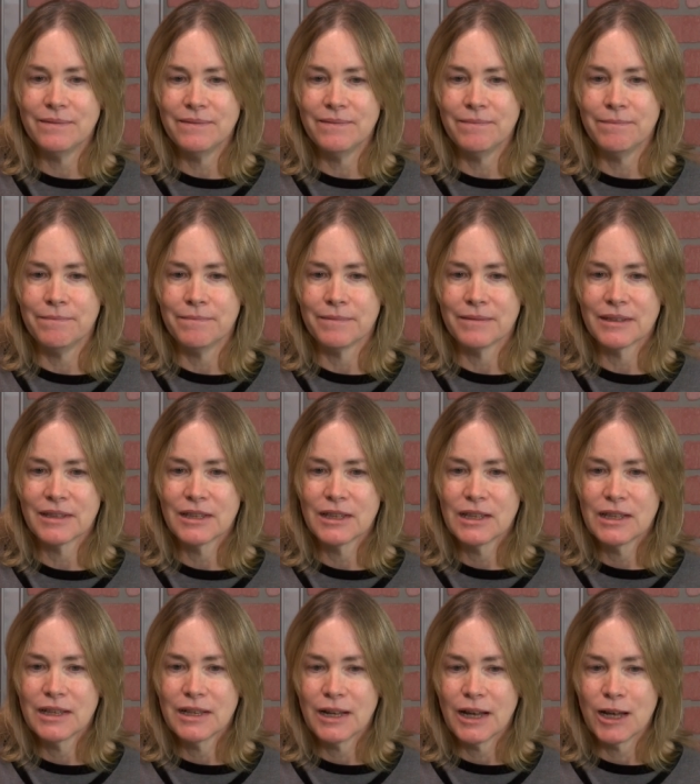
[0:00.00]

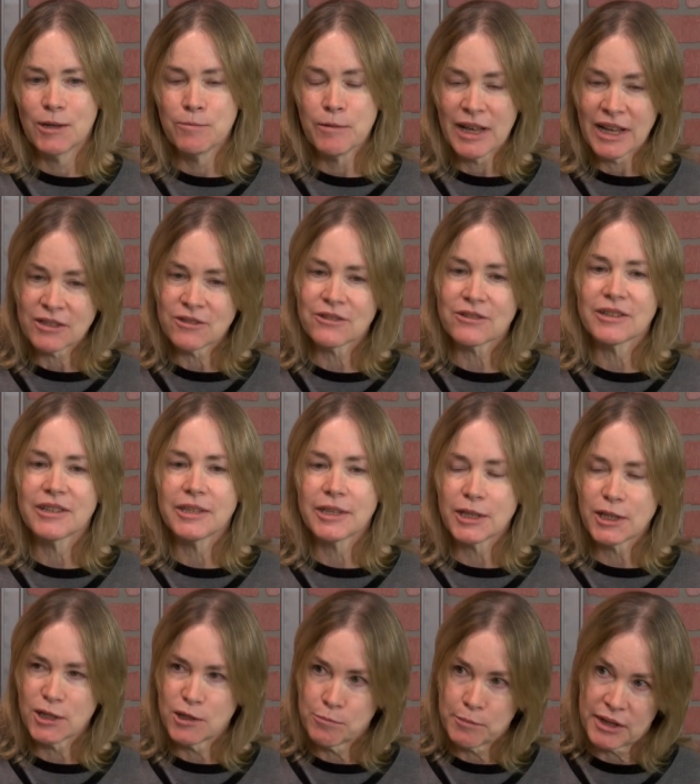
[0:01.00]
I'm actually
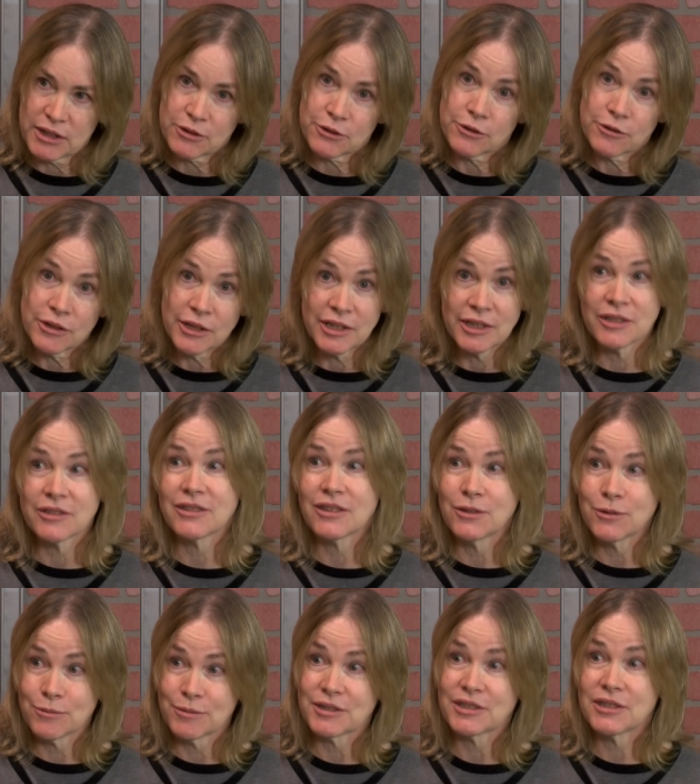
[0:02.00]
thinking about turning this
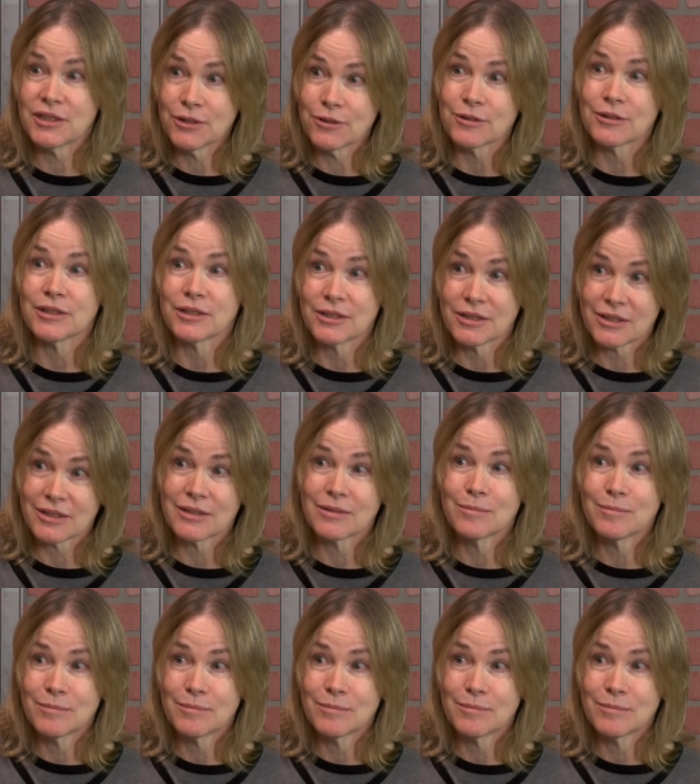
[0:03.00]
into a series.